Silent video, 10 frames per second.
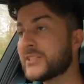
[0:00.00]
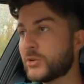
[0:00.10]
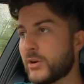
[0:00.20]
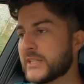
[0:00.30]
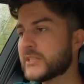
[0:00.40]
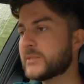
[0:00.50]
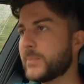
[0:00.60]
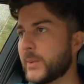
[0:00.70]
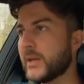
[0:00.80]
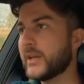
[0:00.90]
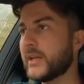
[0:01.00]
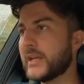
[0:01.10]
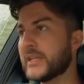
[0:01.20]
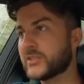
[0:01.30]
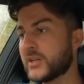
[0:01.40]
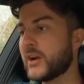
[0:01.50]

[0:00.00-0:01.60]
is crisp, it's